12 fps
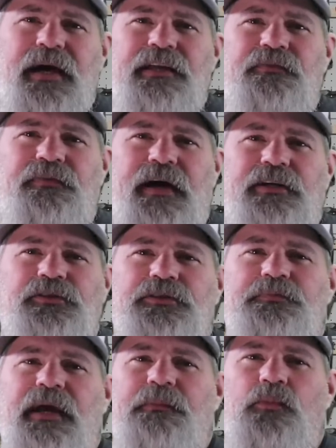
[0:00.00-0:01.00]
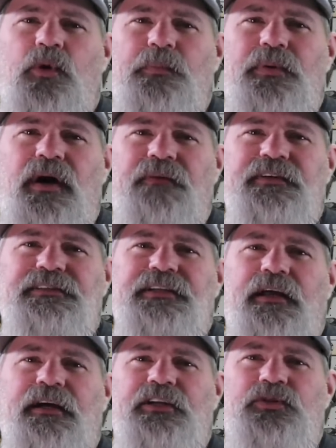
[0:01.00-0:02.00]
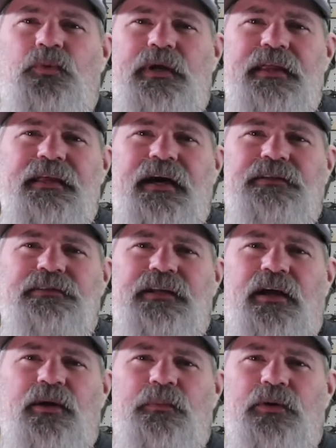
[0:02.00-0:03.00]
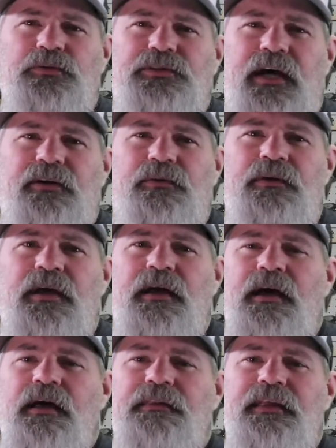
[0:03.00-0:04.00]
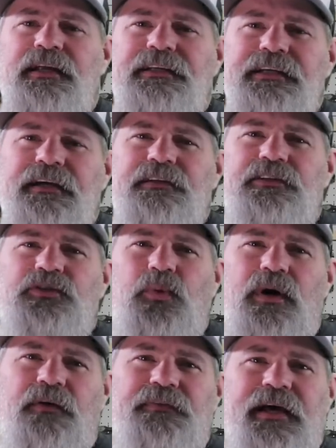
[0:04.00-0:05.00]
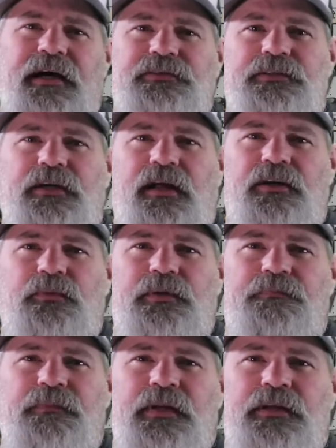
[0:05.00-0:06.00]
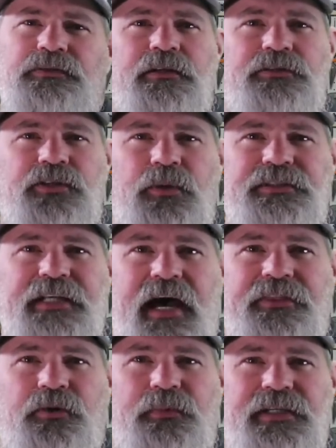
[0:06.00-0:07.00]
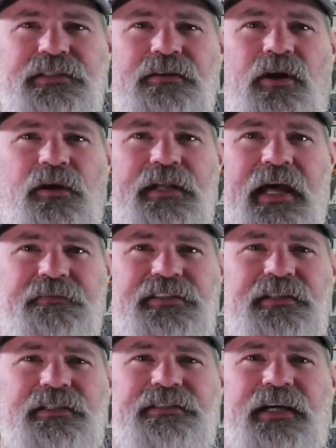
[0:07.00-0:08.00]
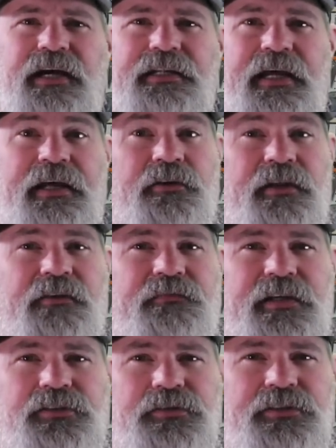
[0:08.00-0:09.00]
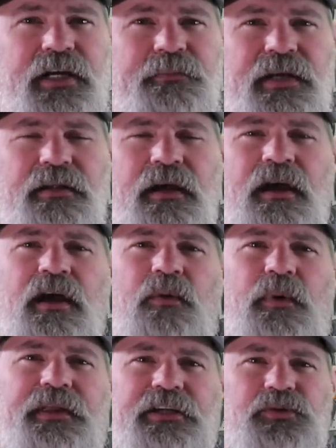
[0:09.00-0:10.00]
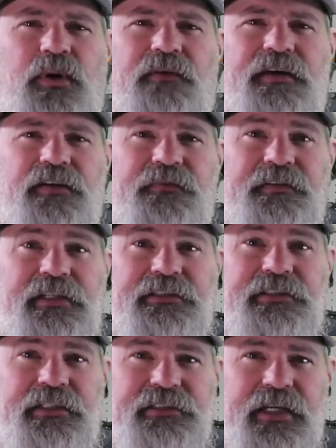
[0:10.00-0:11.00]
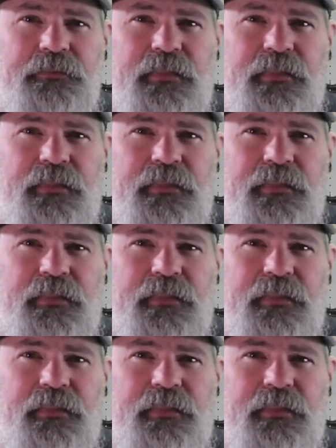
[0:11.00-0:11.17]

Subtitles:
manufacturers make more profit selling a $20,000 motorcycle than a $10,000 to $12,000 one. So is that the reason Harley Davidson decided to enter the adventure segment with a 1250cc